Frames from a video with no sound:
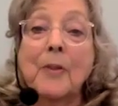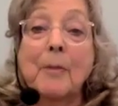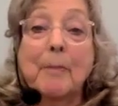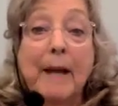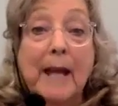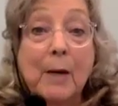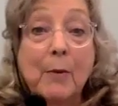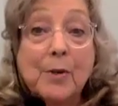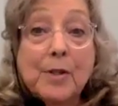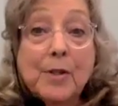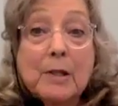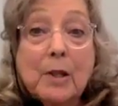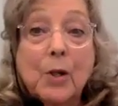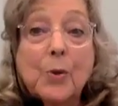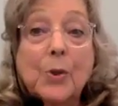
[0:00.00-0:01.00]
The pay
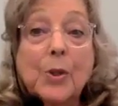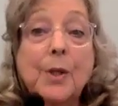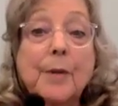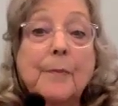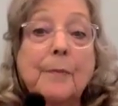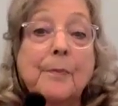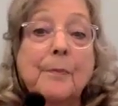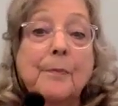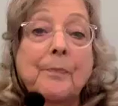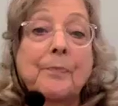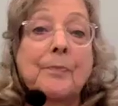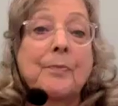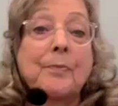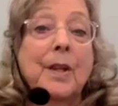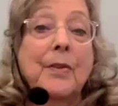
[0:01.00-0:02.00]
was lower,
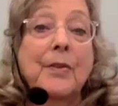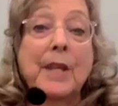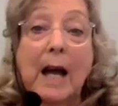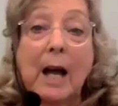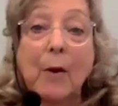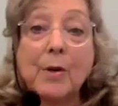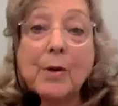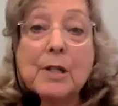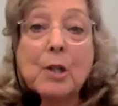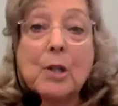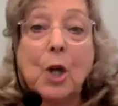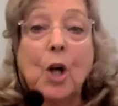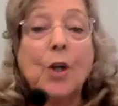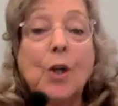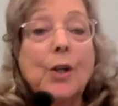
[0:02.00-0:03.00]
the hours
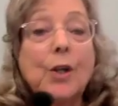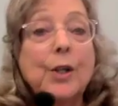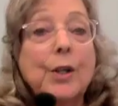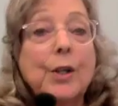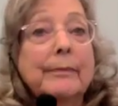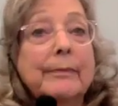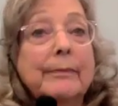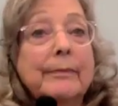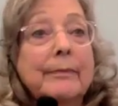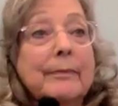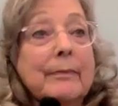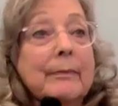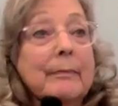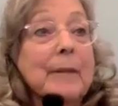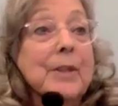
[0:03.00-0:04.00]
longer,
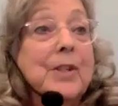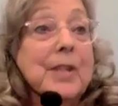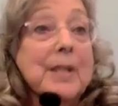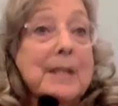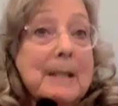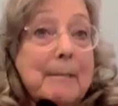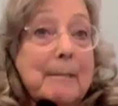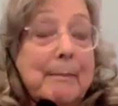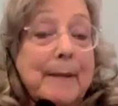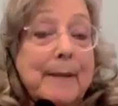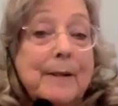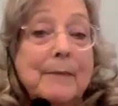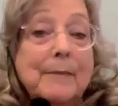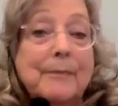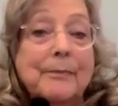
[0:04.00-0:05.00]
but she slept
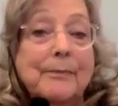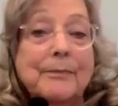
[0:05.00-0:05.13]
better.